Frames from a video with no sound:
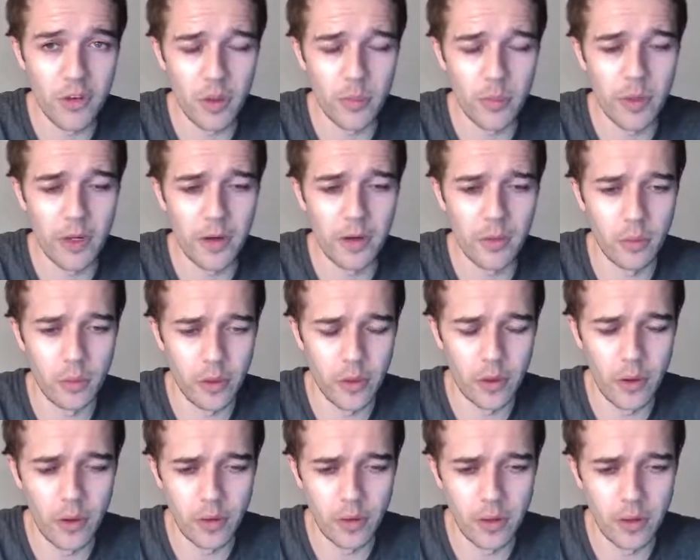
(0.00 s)
coming out
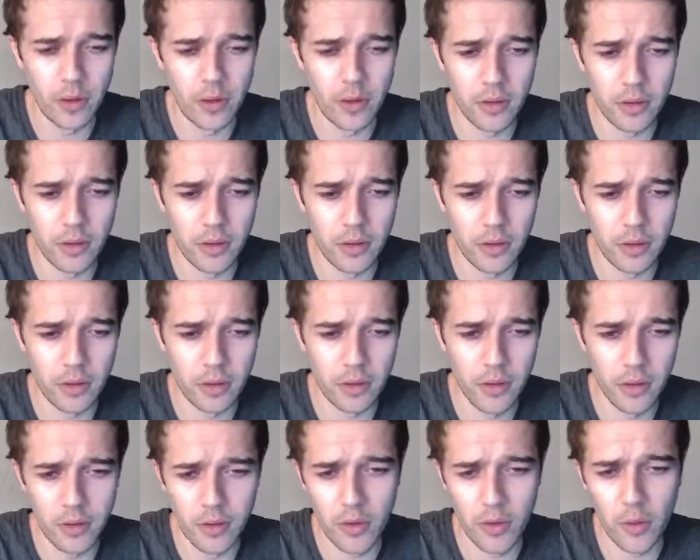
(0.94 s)
regarding
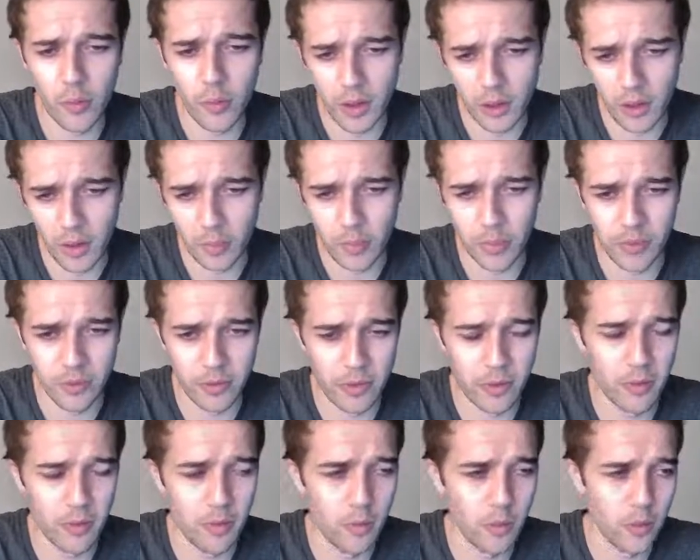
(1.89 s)

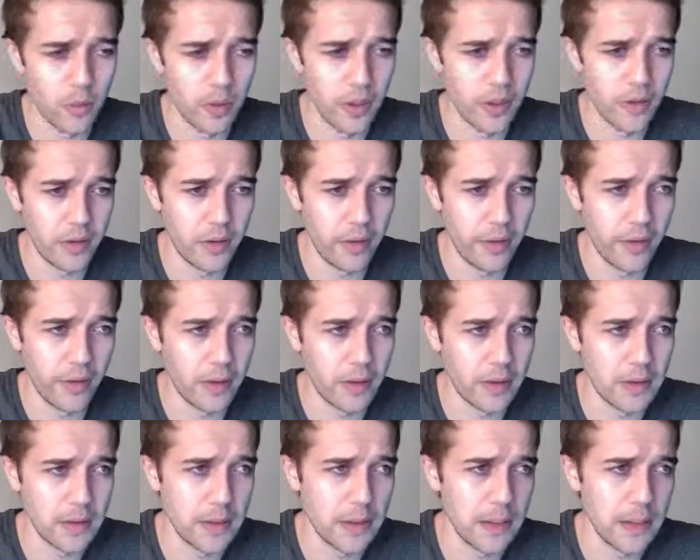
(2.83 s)
cardiomyopathy. We'll get to that.